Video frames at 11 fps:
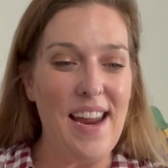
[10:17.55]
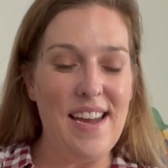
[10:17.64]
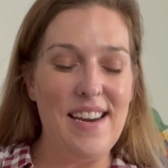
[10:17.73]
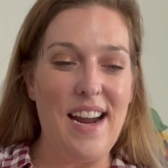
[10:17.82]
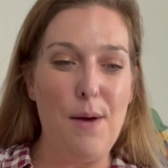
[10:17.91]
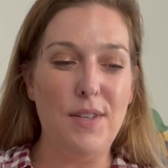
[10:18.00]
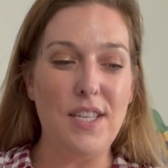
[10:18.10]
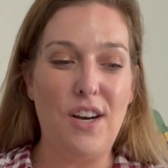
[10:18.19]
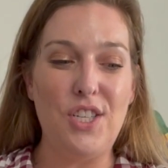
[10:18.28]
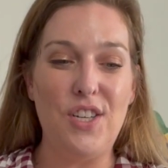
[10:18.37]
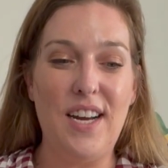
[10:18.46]
And I will
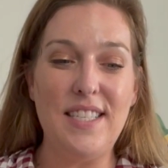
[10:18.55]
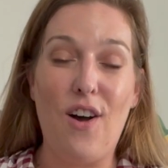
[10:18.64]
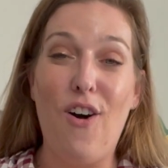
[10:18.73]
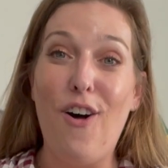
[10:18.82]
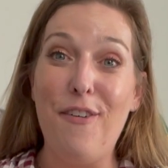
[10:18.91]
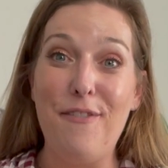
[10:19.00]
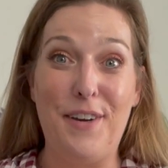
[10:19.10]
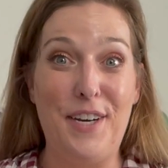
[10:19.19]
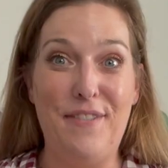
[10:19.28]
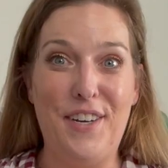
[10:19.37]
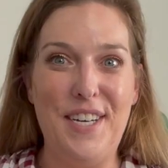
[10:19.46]
talk to you guys all
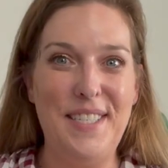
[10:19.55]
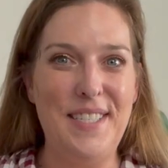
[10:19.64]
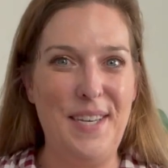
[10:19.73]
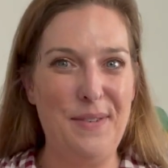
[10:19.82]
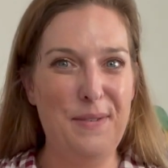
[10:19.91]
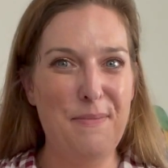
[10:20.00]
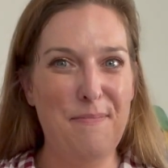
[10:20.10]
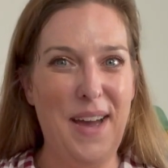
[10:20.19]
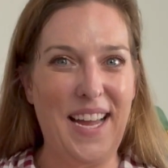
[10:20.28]
very, very soon. Bye